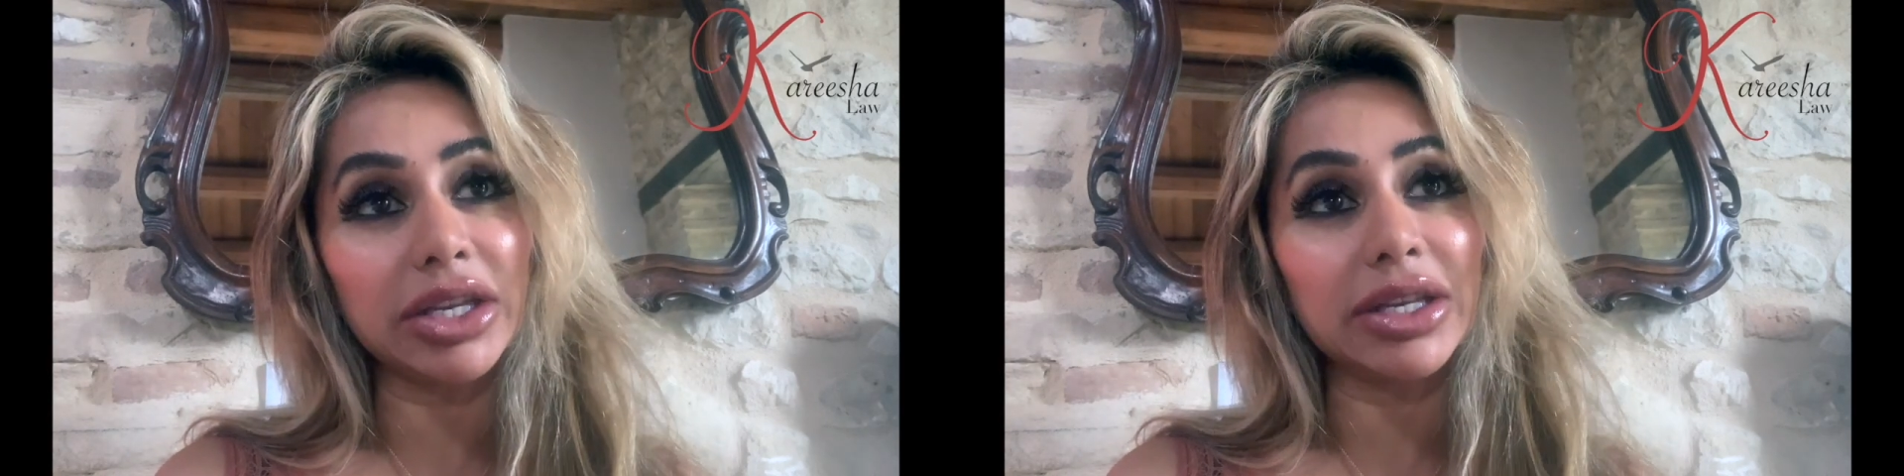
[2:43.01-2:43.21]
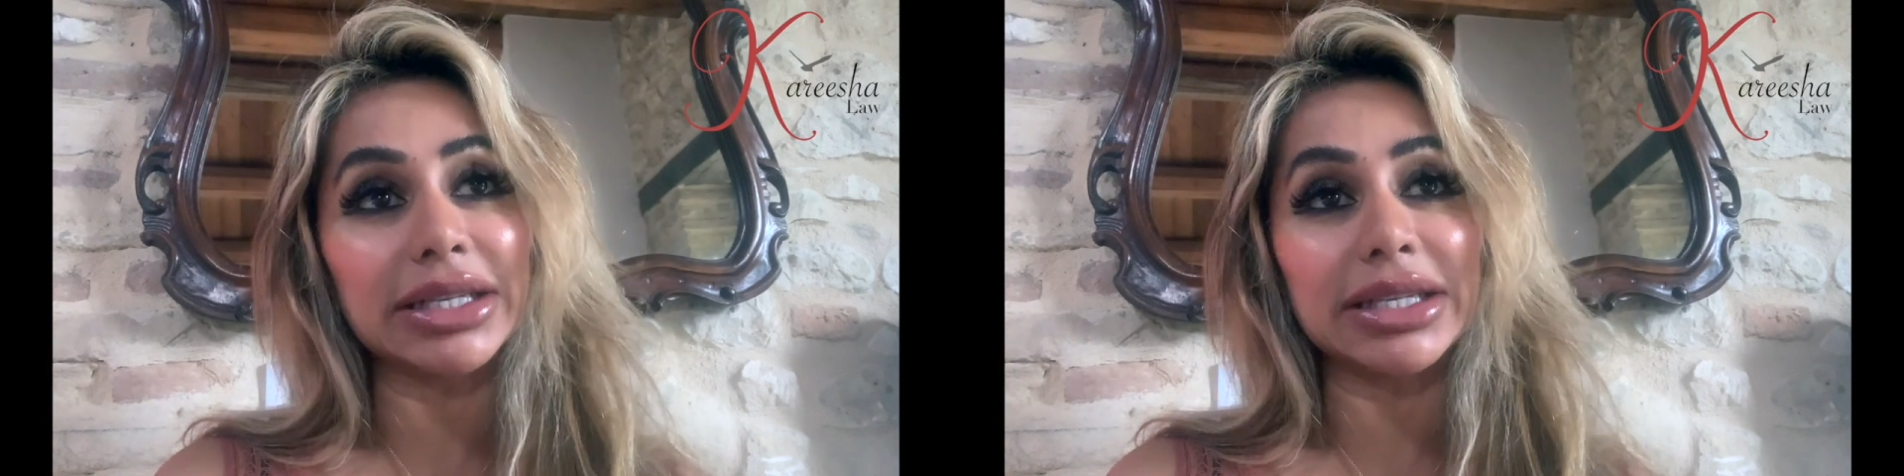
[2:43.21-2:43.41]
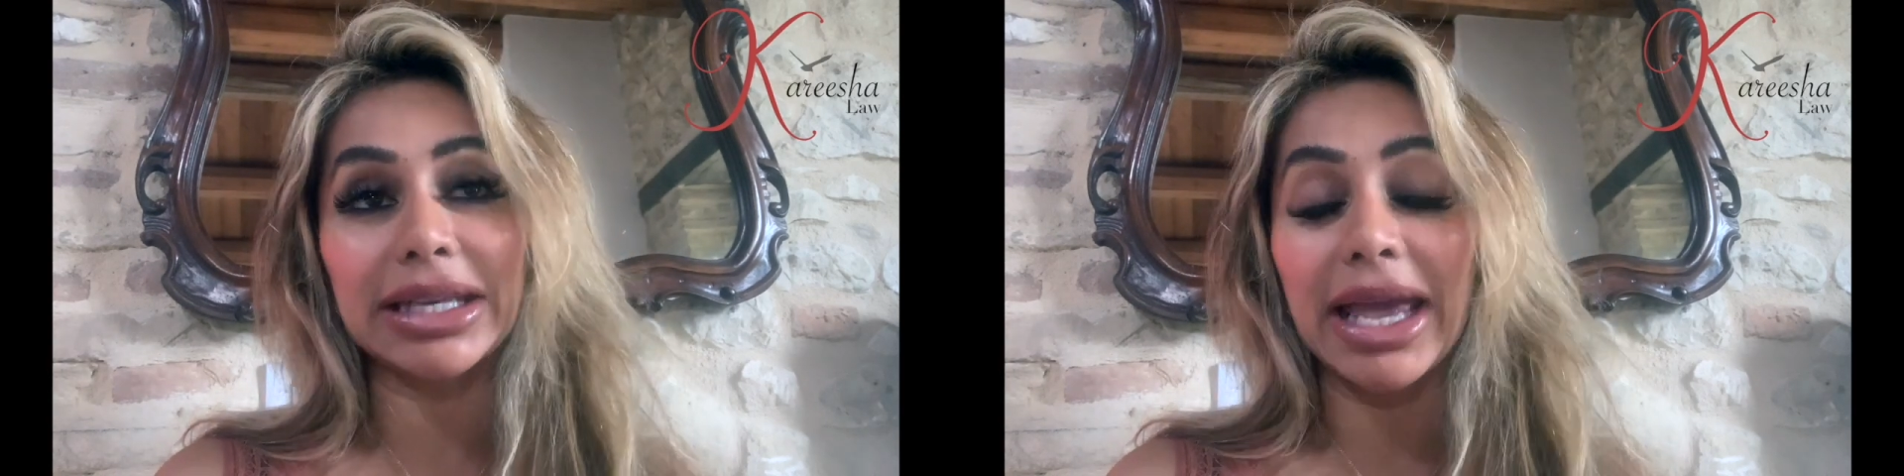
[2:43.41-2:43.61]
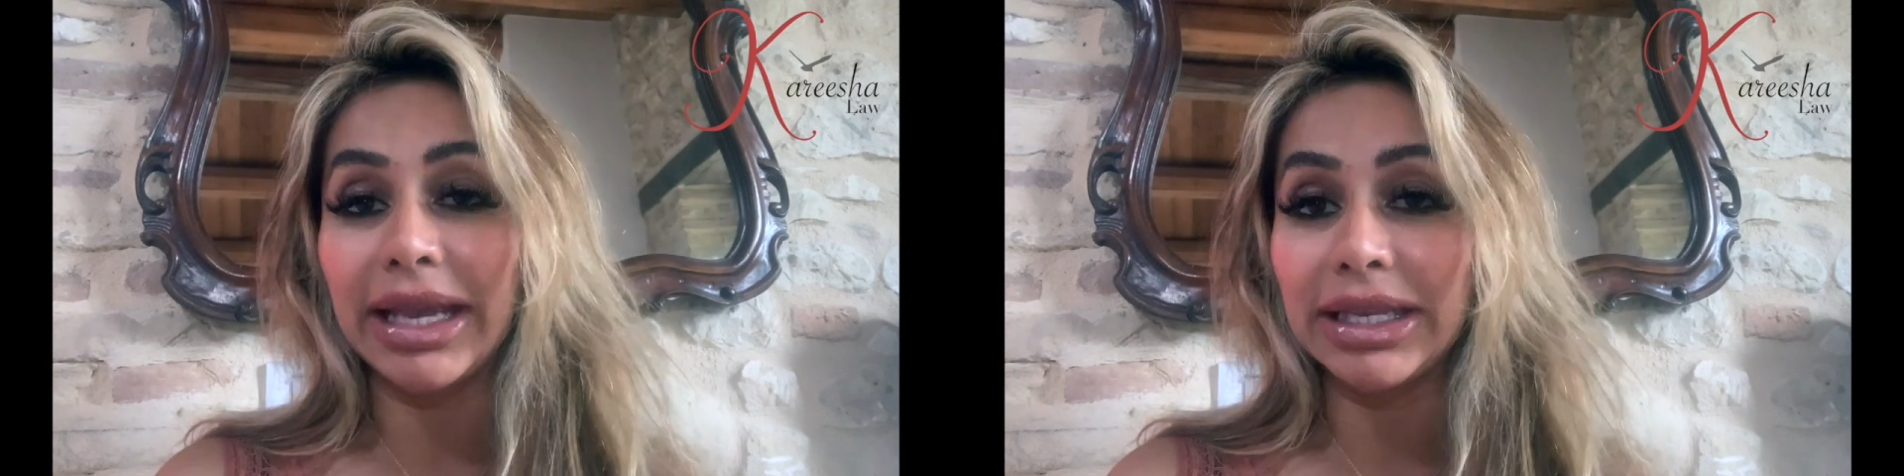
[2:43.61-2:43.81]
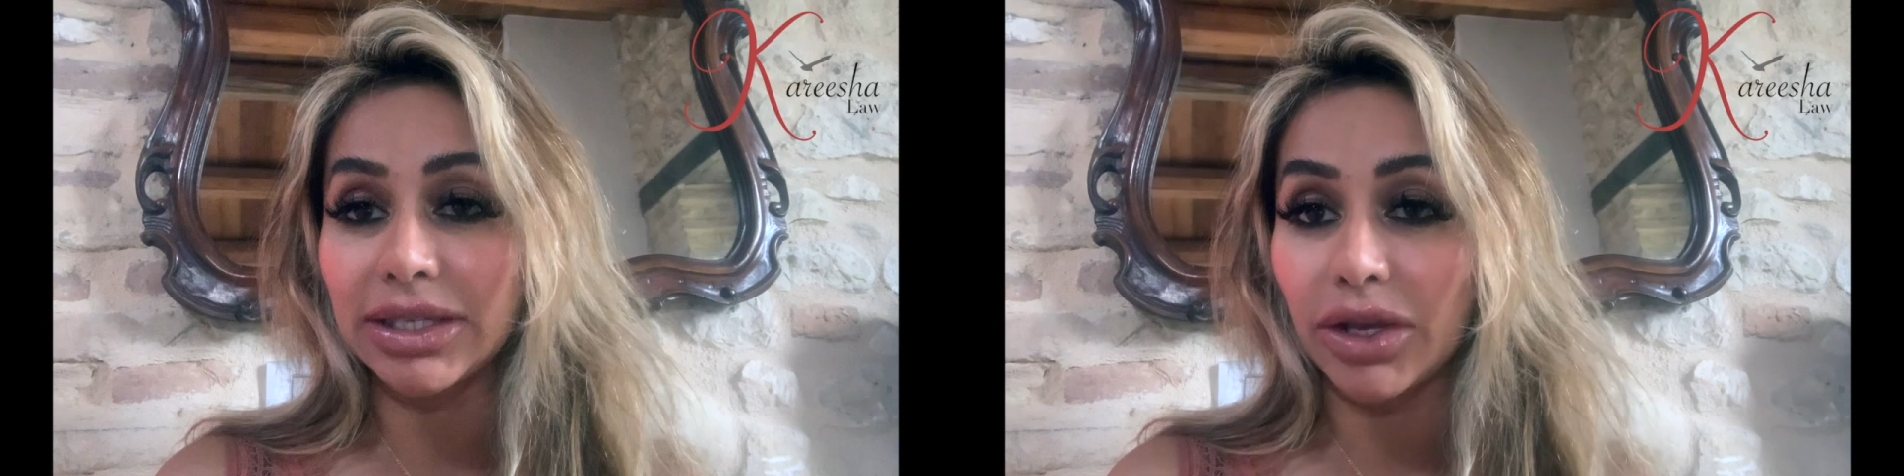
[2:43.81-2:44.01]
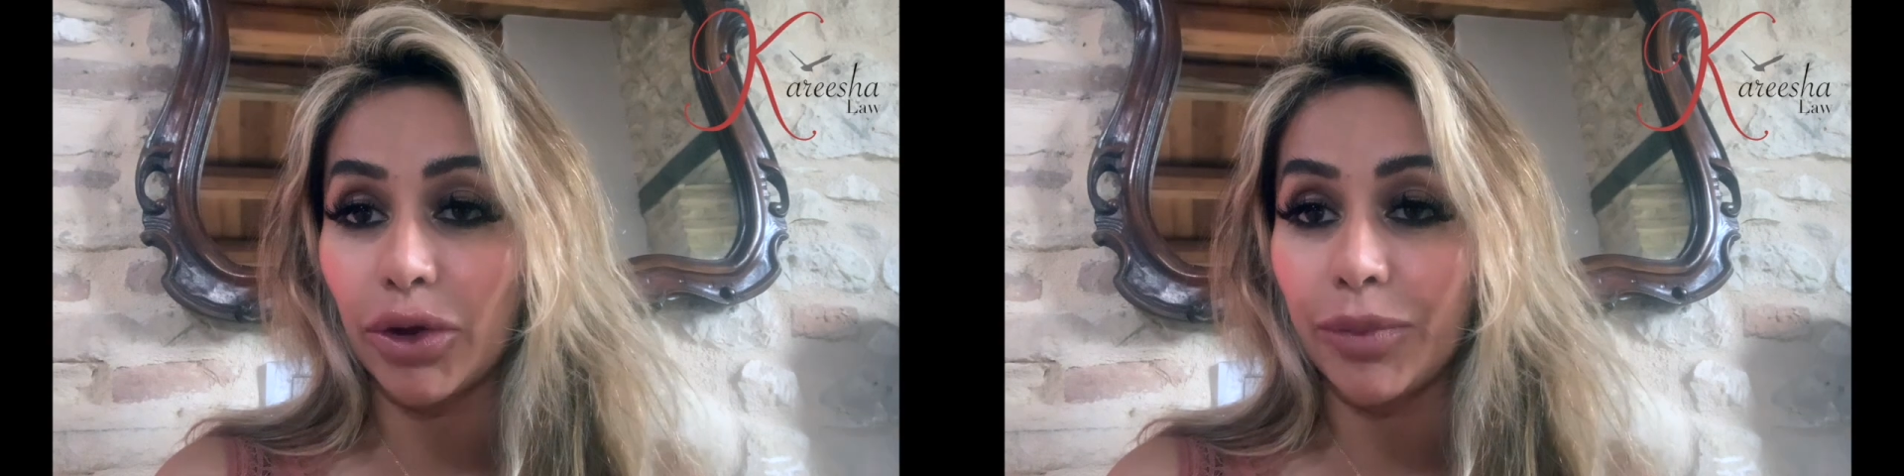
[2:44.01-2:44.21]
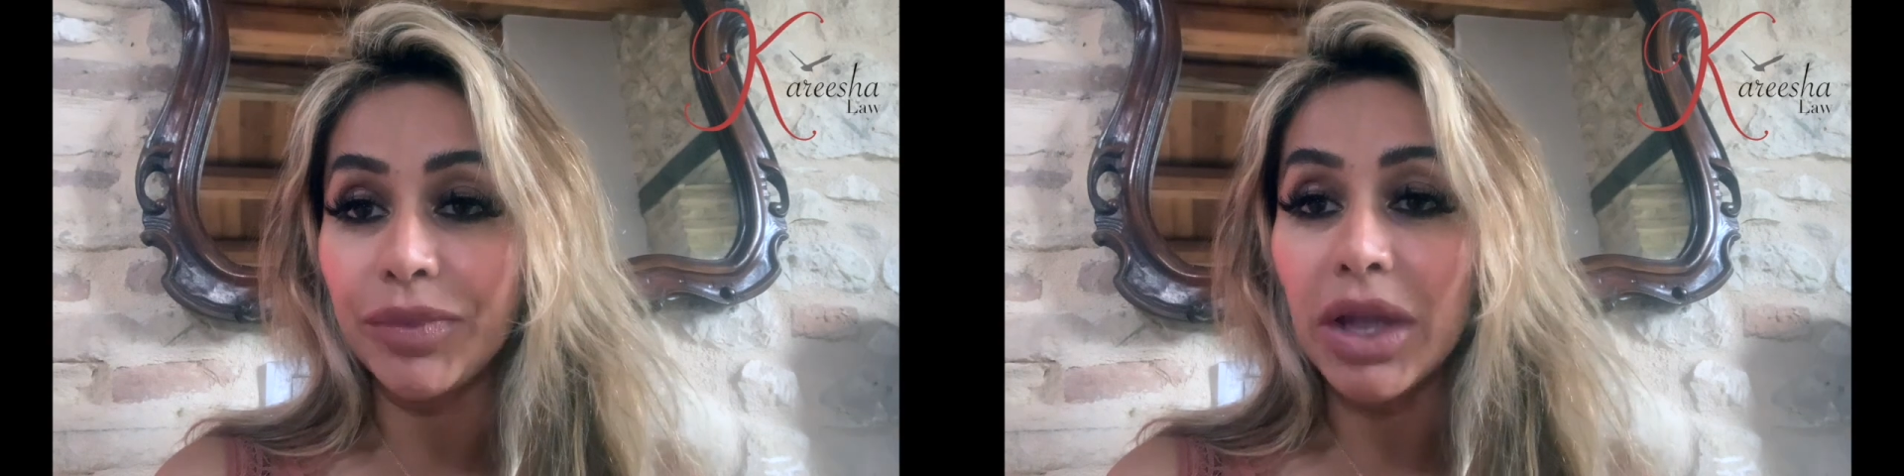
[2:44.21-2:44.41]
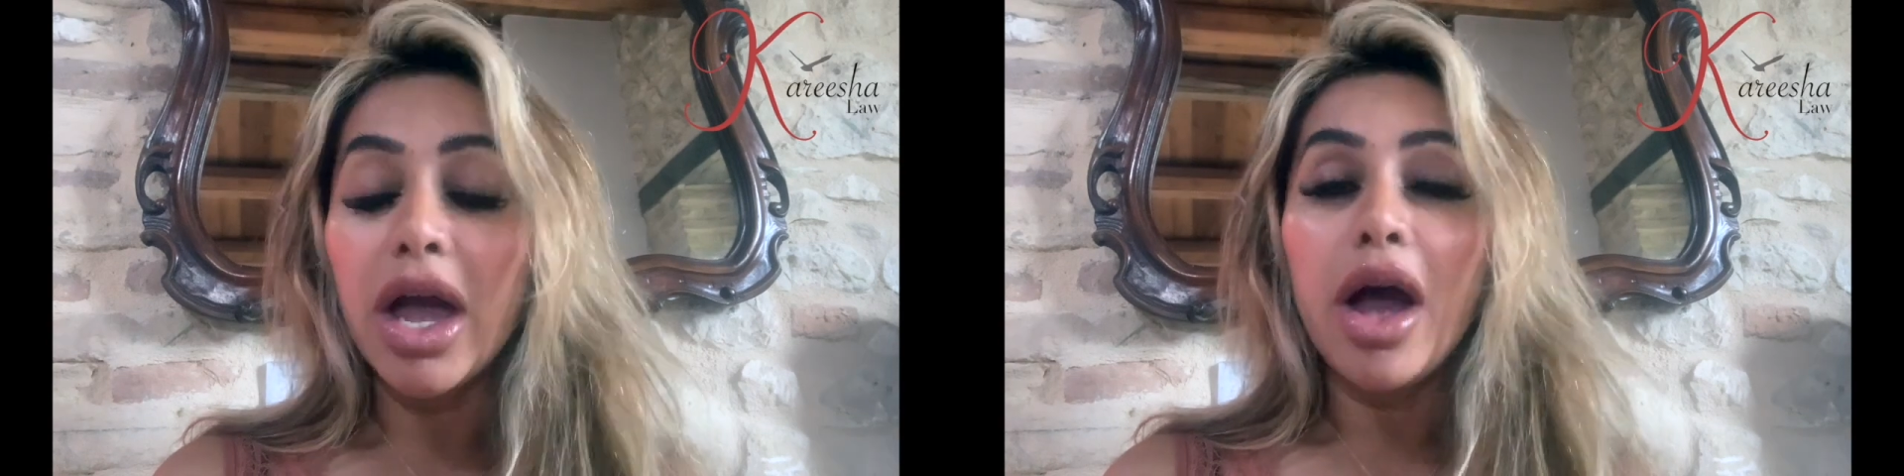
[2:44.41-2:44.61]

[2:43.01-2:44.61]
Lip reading: United Kingdom